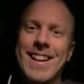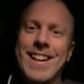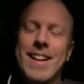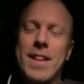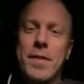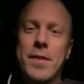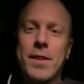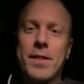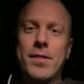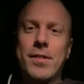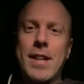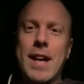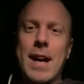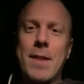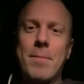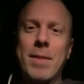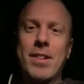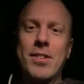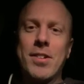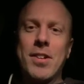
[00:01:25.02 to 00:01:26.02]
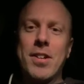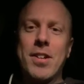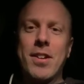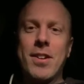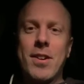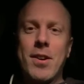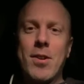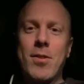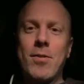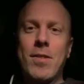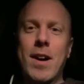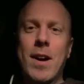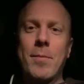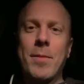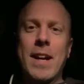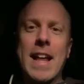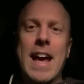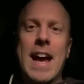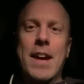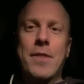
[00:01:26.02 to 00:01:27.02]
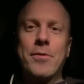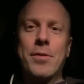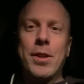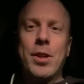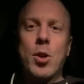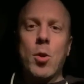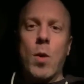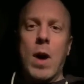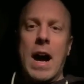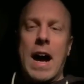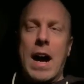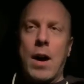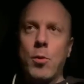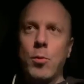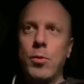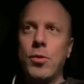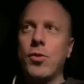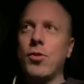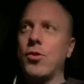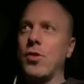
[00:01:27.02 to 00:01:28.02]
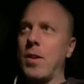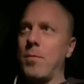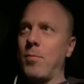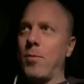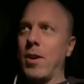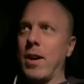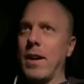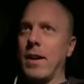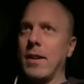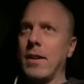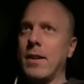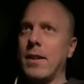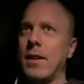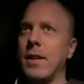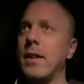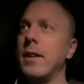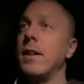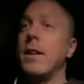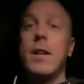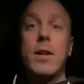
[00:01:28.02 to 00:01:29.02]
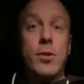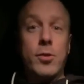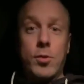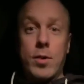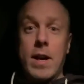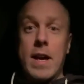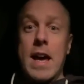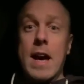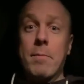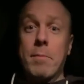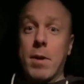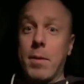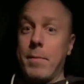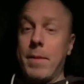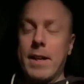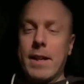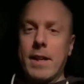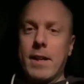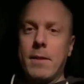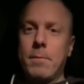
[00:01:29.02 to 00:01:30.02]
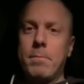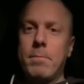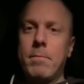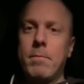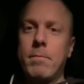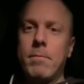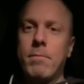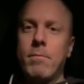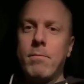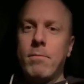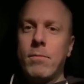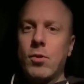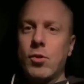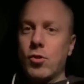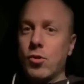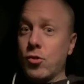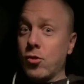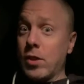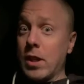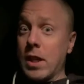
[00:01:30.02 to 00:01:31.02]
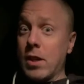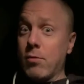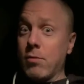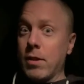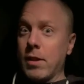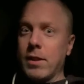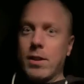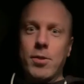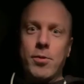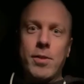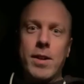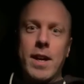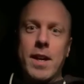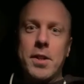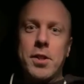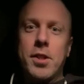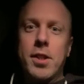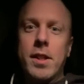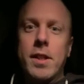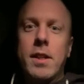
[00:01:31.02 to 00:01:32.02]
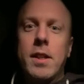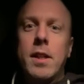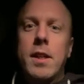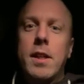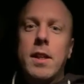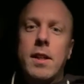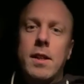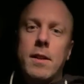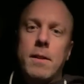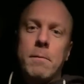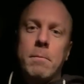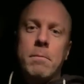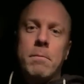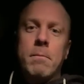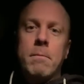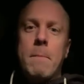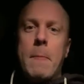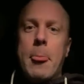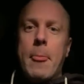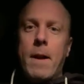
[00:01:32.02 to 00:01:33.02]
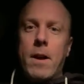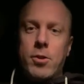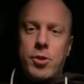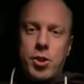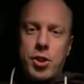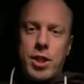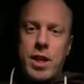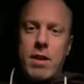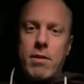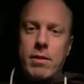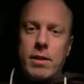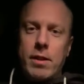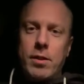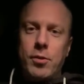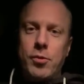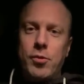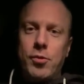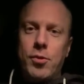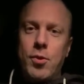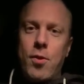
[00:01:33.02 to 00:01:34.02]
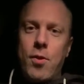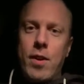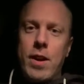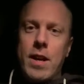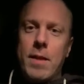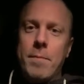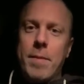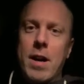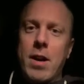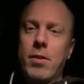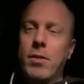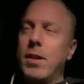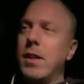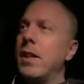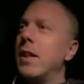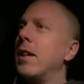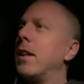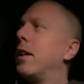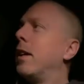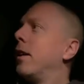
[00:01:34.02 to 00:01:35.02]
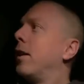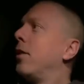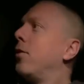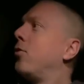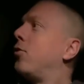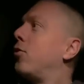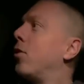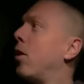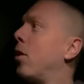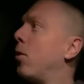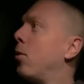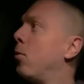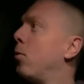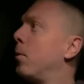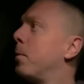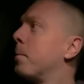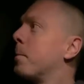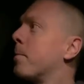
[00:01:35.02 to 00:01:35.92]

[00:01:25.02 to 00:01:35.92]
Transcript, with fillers: this time I said, you know, I'm going to actually go out somewhere. So I am. I'm in a secret location. I'll share a little story about. So